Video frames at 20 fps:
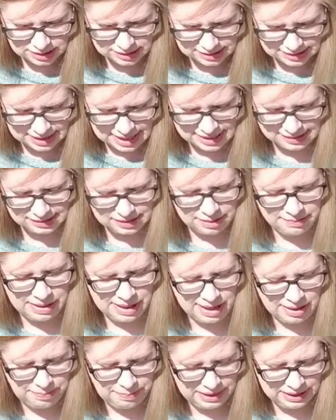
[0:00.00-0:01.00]
this last time
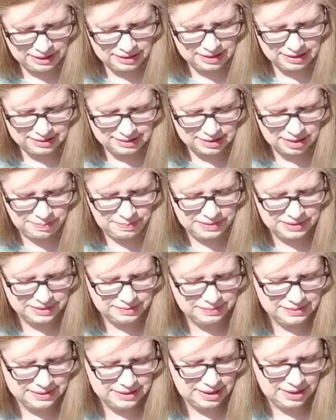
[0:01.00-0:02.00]
I had picked this up.
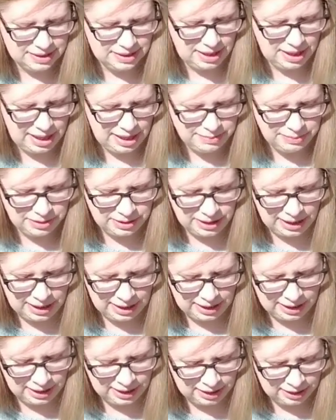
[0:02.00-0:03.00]
This was a
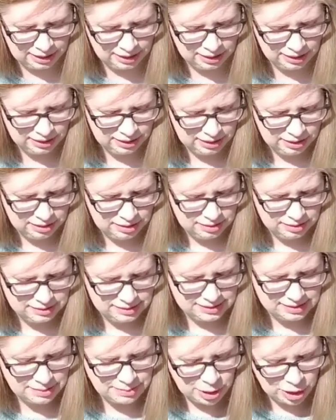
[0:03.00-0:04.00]
hibernating
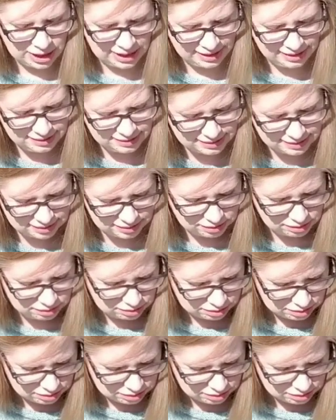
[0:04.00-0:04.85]
summer knit